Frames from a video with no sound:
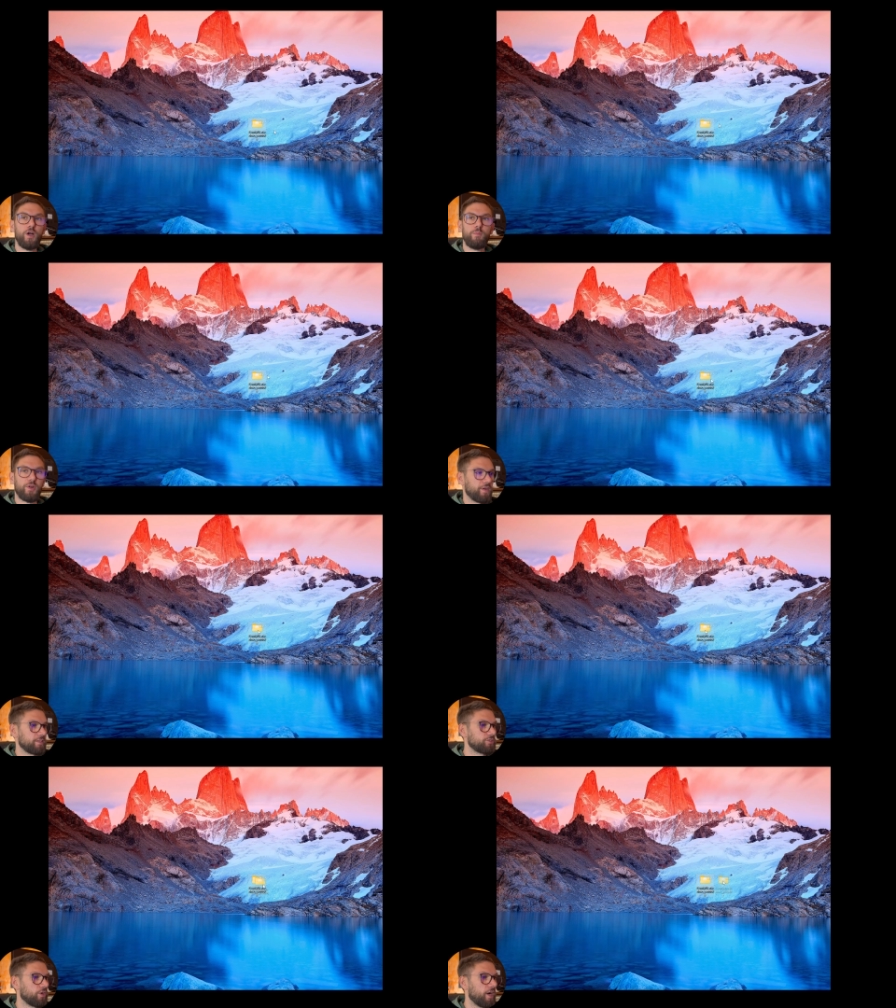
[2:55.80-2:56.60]

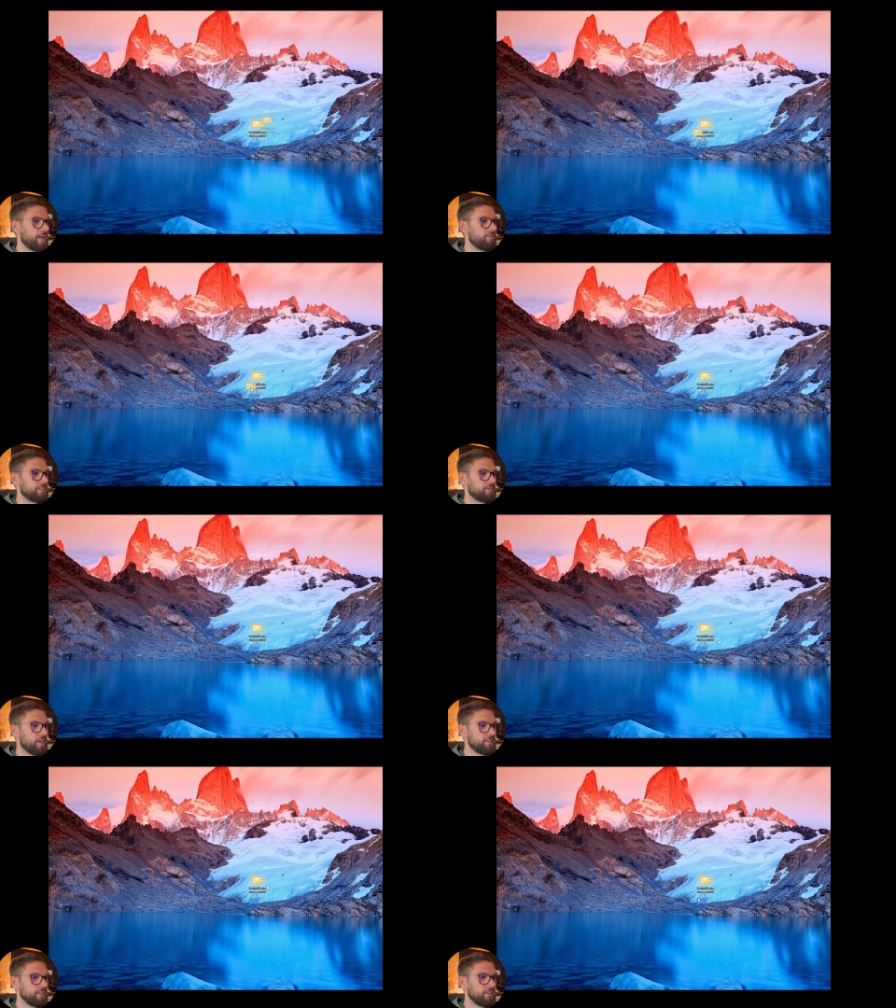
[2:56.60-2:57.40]
Perfect, so I have
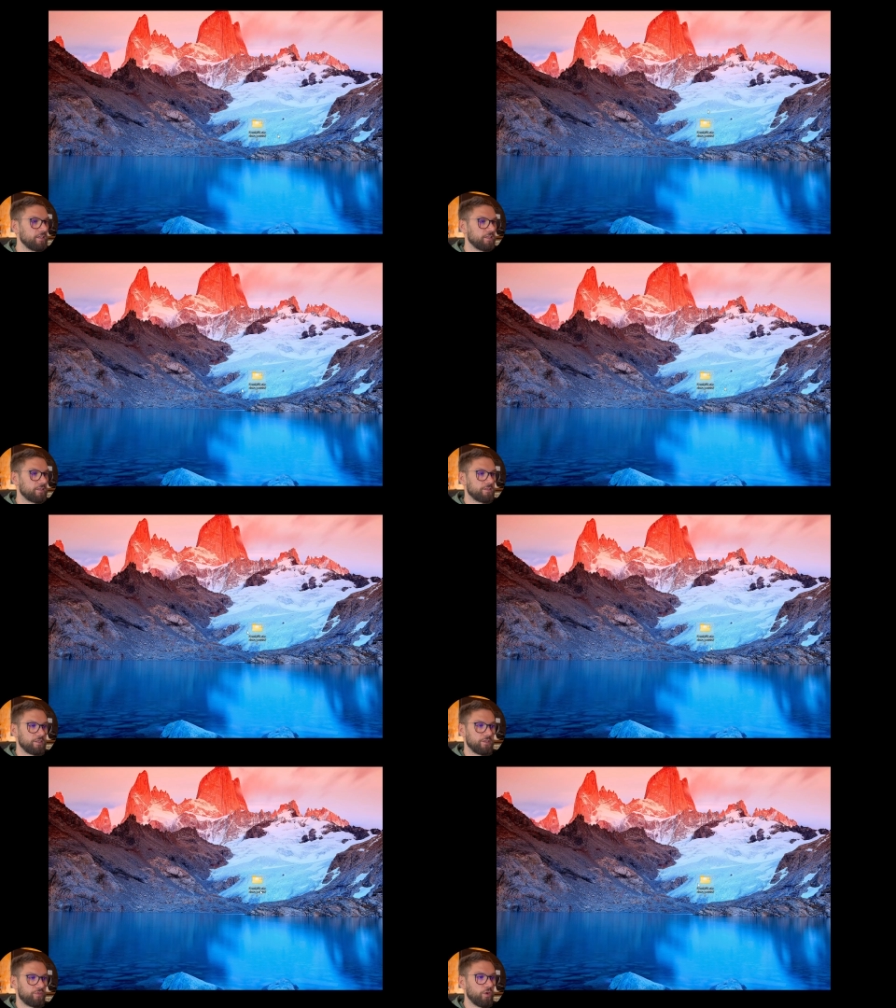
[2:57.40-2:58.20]
extracted
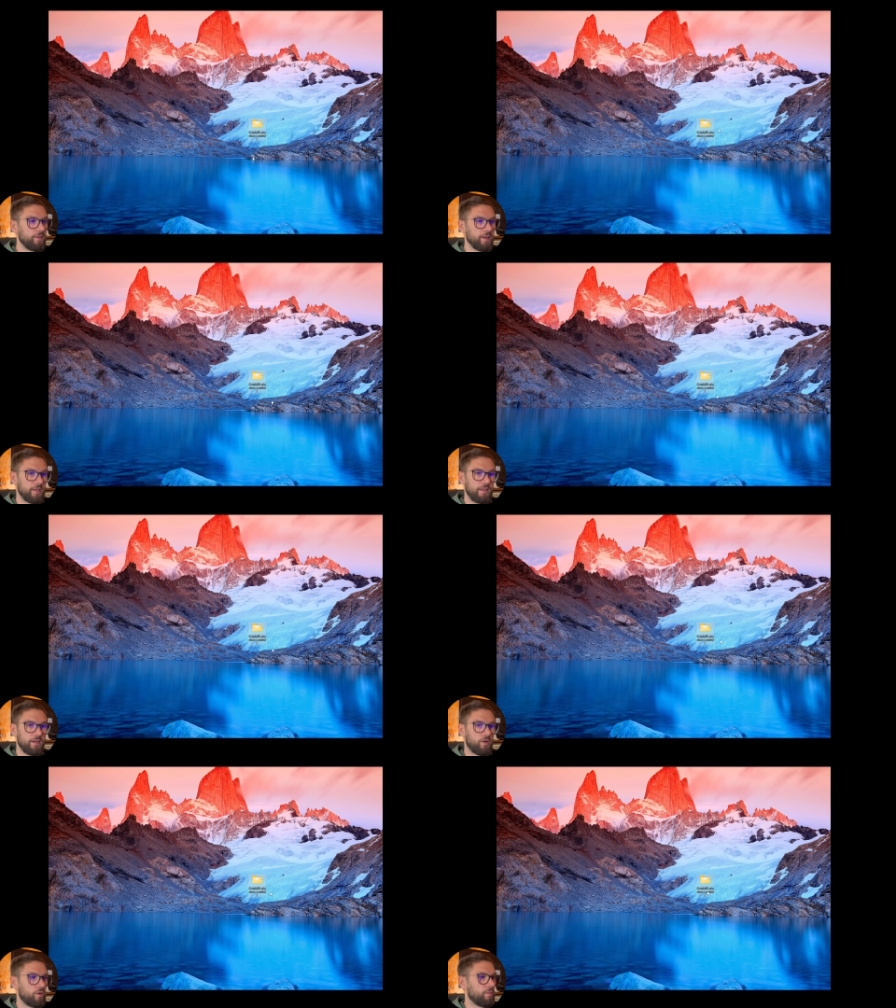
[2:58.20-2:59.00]
the folder
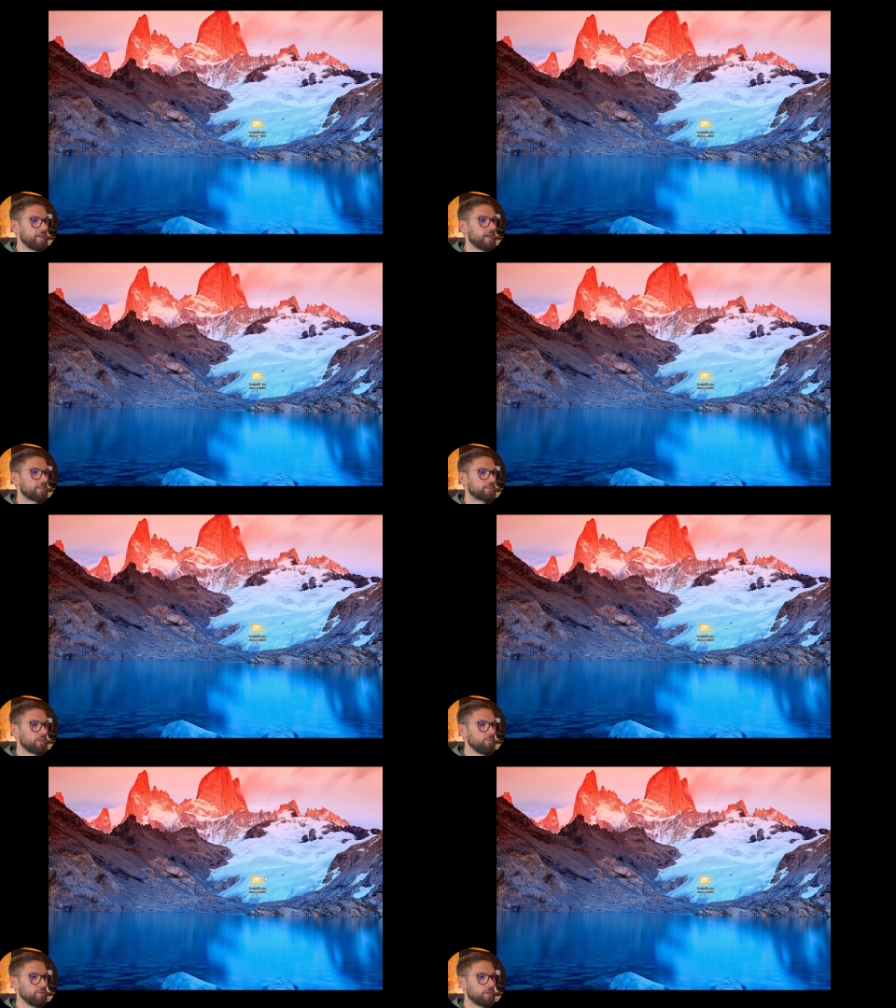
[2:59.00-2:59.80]
here on my desktop.